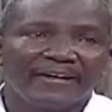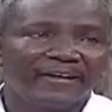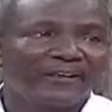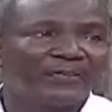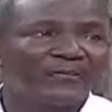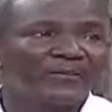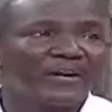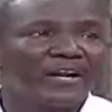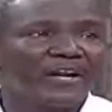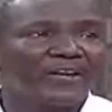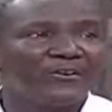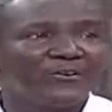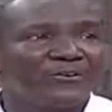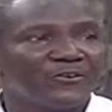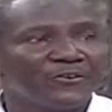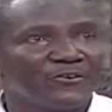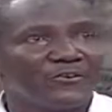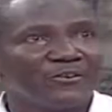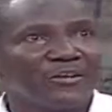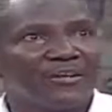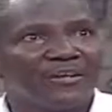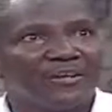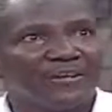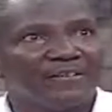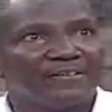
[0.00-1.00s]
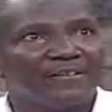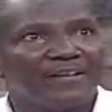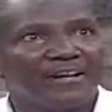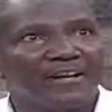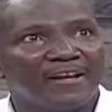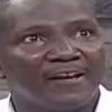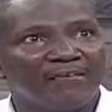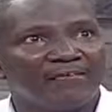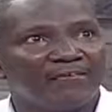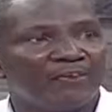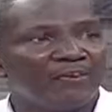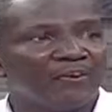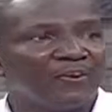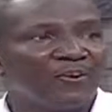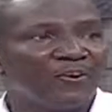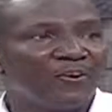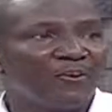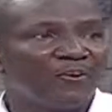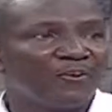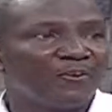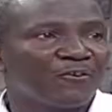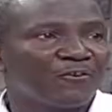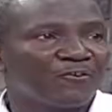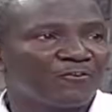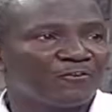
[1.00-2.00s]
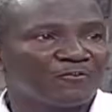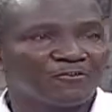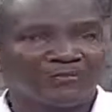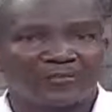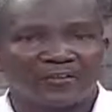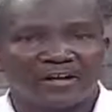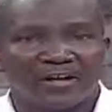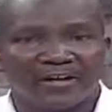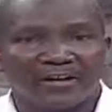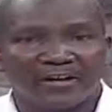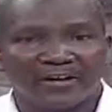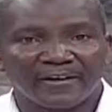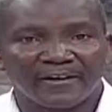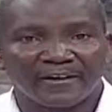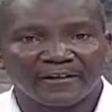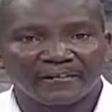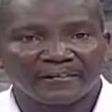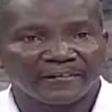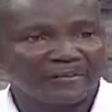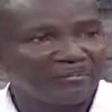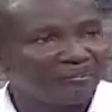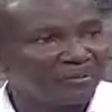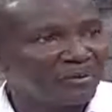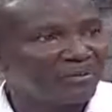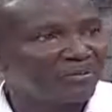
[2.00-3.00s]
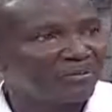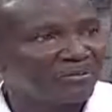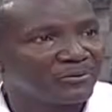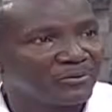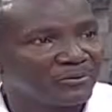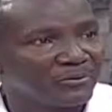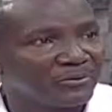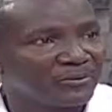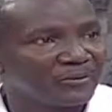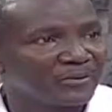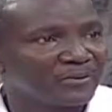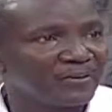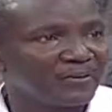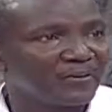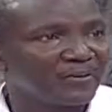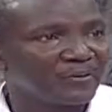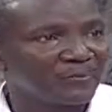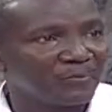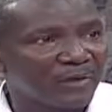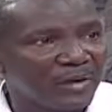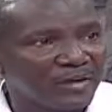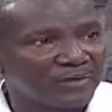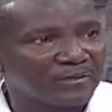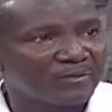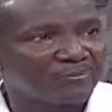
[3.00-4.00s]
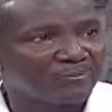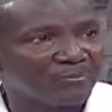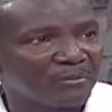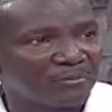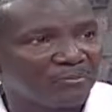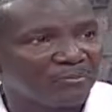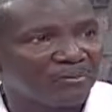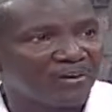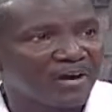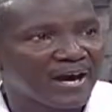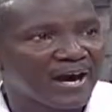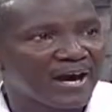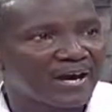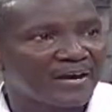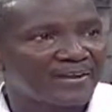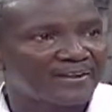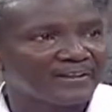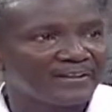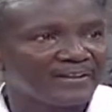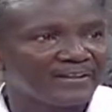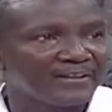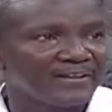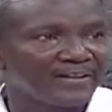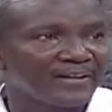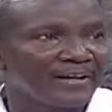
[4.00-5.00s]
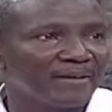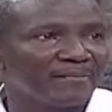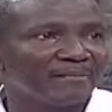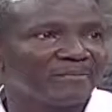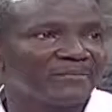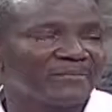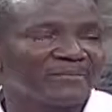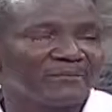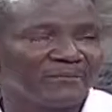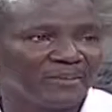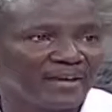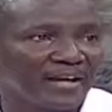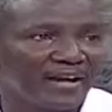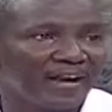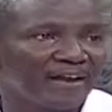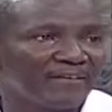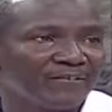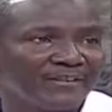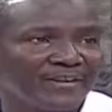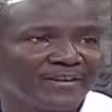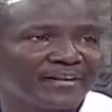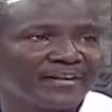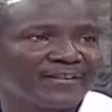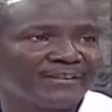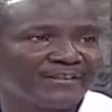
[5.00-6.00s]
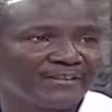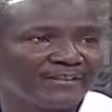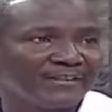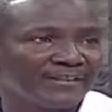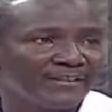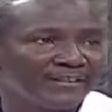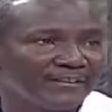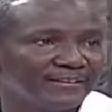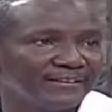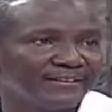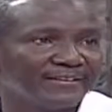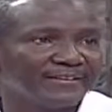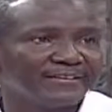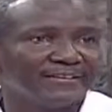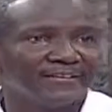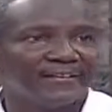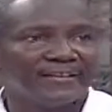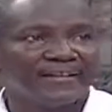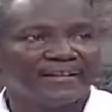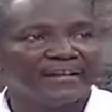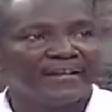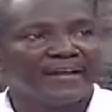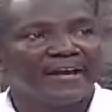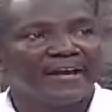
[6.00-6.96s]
you can know the level of the people or where the people are in terms of their governance, etc.,